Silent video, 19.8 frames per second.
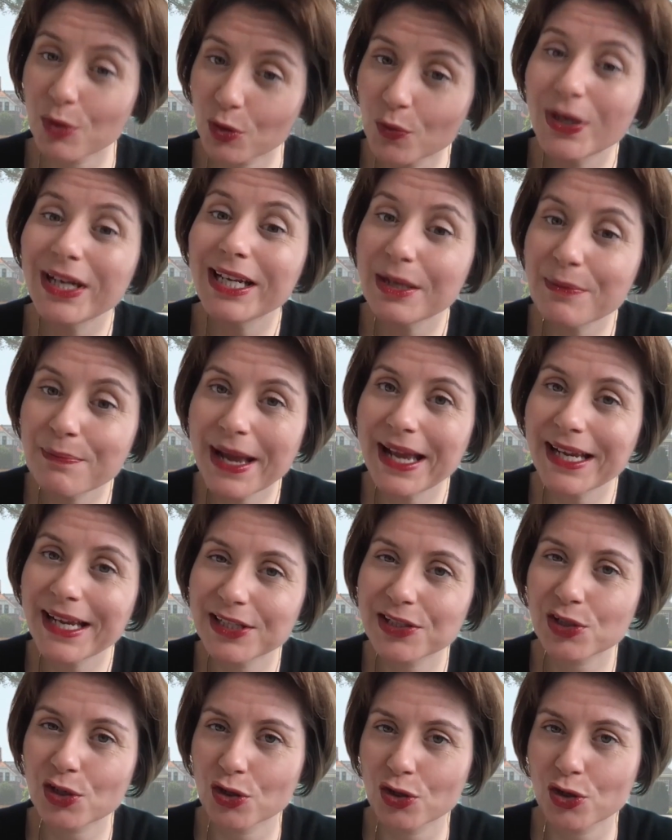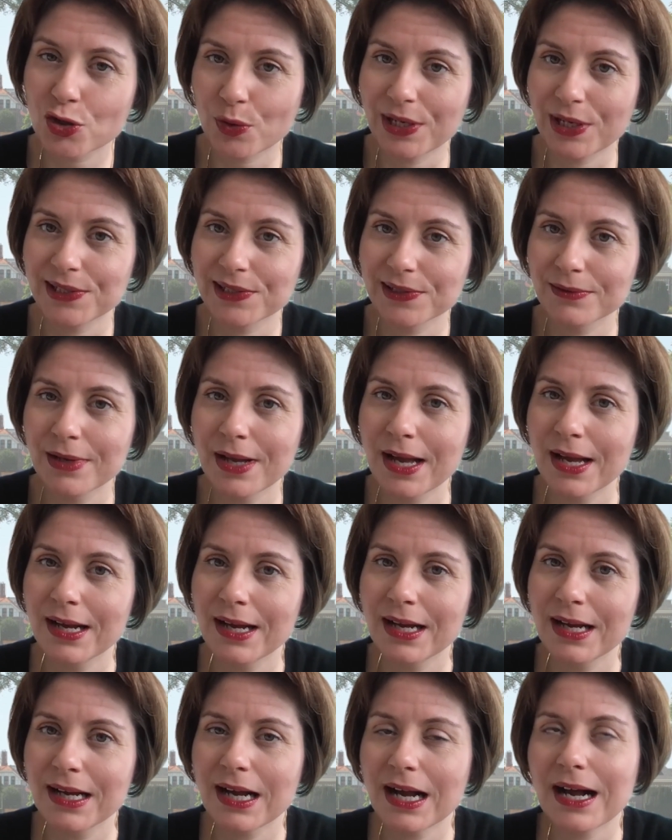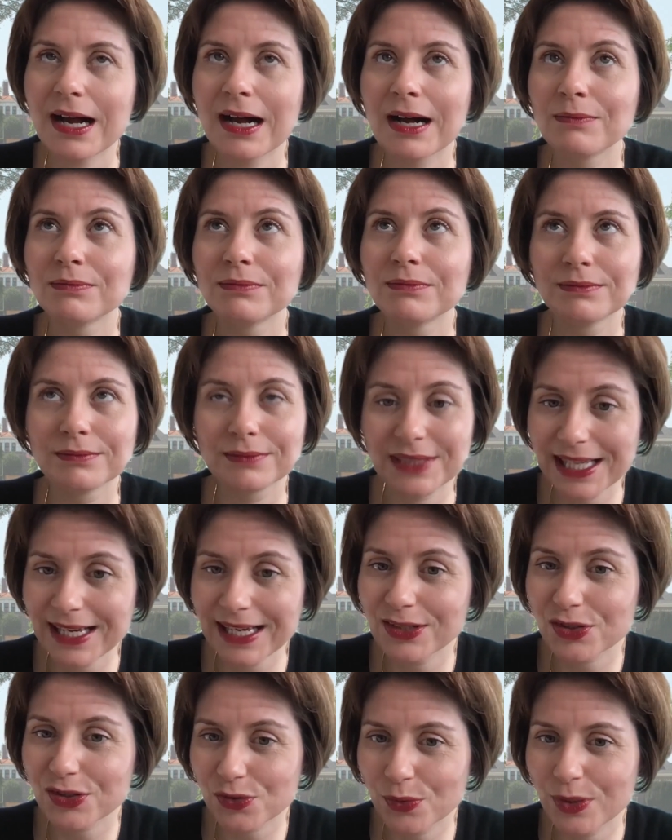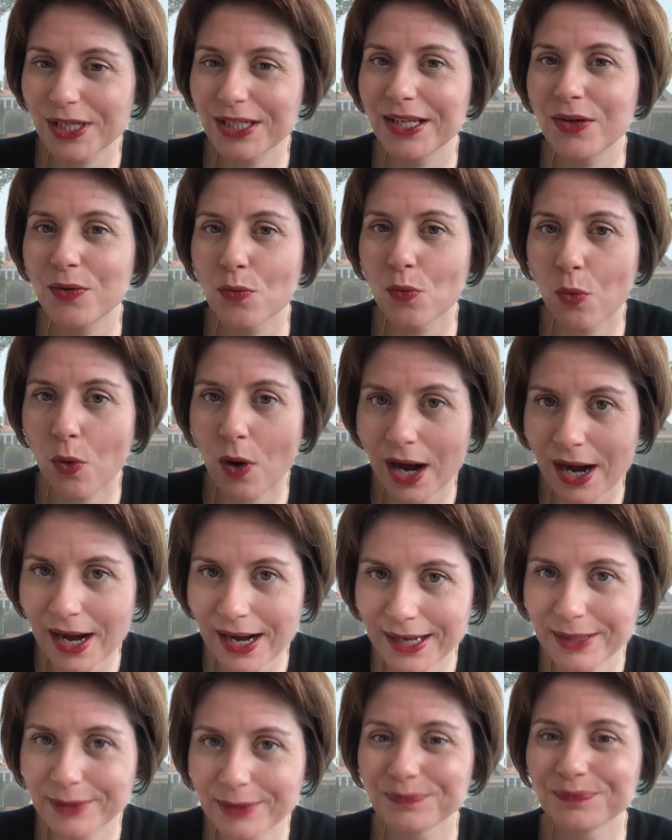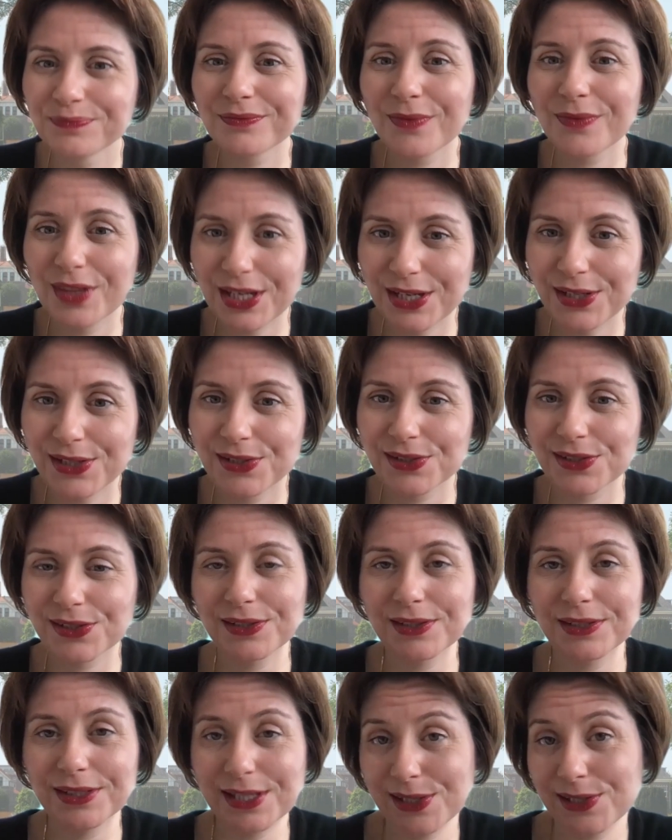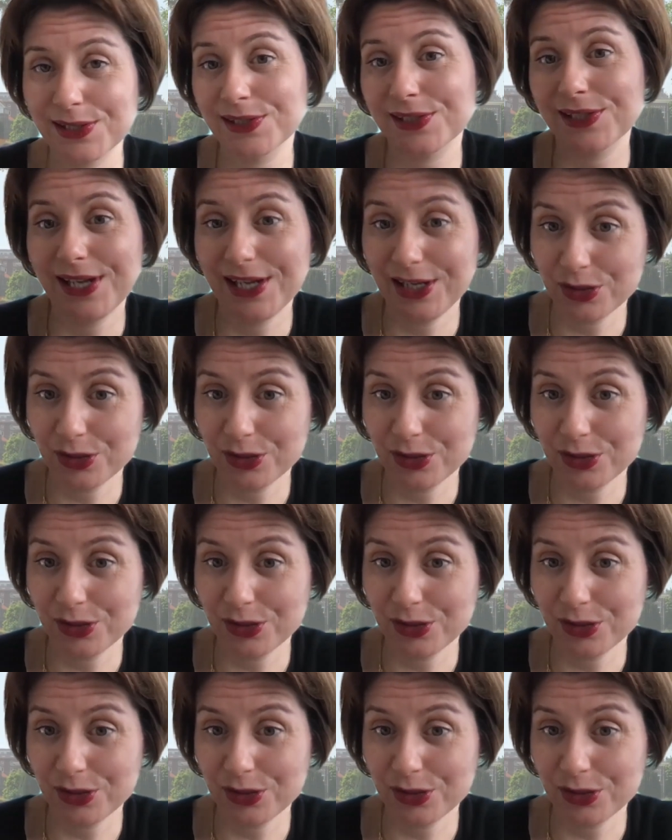But really make it concrete. Tell us really why this